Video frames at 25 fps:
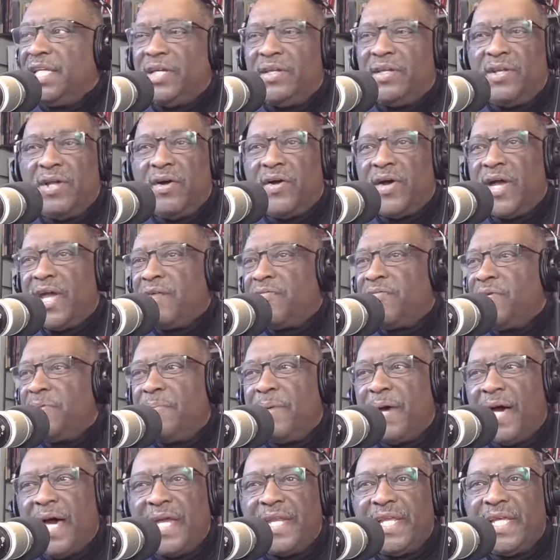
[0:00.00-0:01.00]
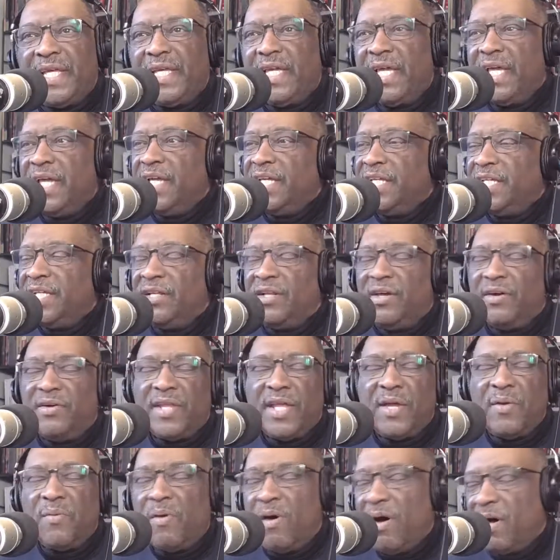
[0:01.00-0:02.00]
everybody,
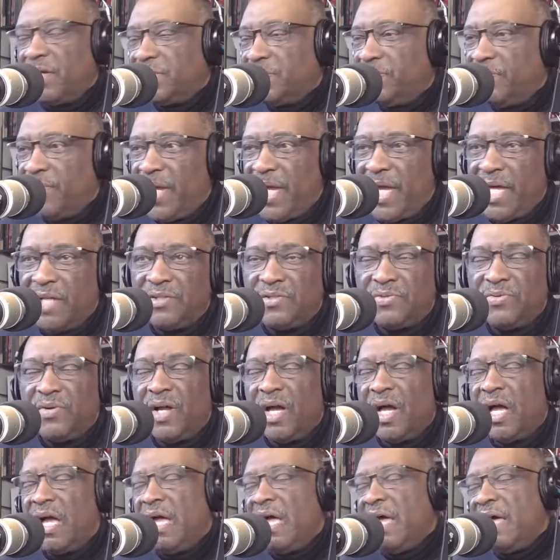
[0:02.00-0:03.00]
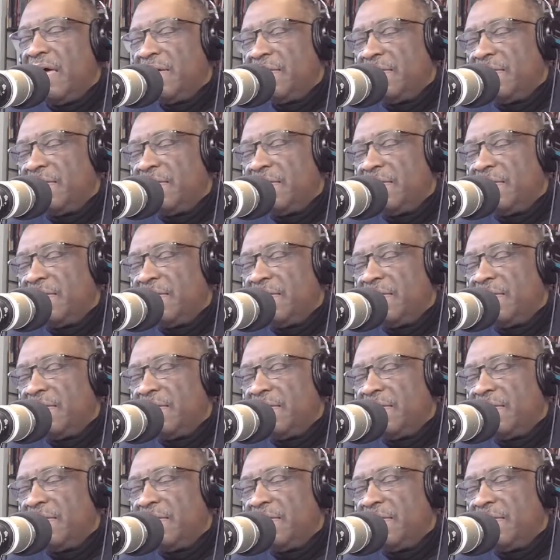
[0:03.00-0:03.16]
they walked around drunk,